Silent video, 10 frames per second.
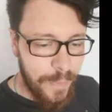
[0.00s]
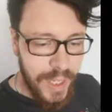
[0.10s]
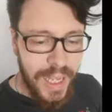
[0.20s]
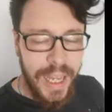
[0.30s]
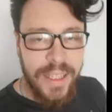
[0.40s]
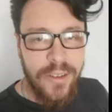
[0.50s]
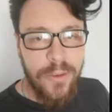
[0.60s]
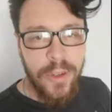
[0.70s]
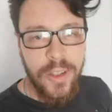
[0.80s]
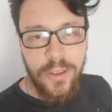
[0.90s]
but I
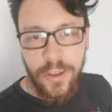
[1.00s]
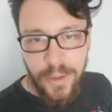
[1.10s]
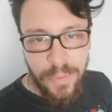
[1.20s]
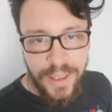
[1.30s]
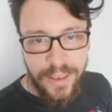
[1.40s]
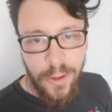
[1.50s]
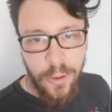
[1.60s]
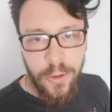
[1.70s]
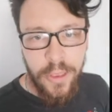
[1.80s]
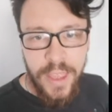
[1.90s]
do want to document the
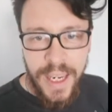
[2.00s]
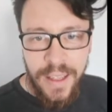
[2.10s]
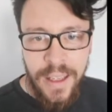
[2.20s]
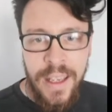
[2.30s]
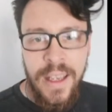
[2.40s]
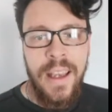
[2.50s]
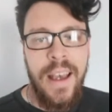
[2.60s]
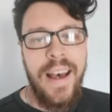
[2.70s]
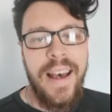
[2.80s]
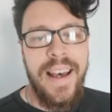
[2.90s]
whole thing.
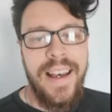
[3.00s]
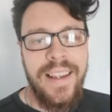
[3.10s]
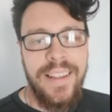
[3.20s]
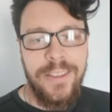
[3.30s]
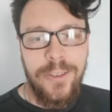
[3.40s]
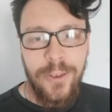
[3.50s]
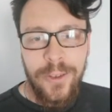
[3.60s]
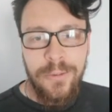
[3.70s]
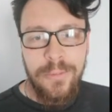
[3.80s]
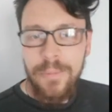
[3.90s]

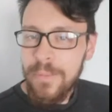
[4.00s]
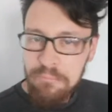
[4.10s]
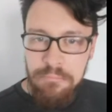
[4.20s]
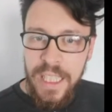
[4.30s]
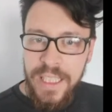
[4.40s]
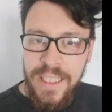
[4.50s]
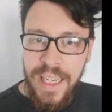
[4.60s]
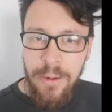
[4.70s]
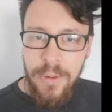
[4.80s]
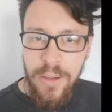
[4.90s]
So let's
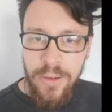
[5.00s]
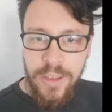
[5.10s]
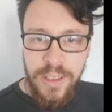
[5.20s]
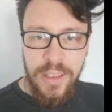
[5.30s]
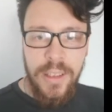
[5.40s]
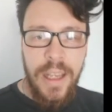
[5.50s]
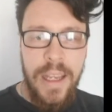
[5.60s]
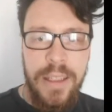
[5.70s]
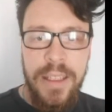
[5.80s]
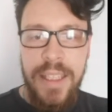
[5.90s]
see how it goes.
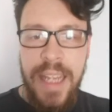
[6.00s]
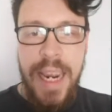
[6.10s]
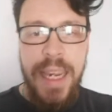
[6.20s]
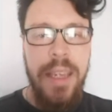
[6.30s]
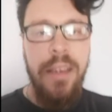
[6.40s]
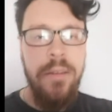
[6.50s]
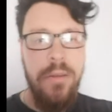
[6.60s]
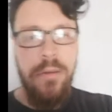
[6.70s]
Today,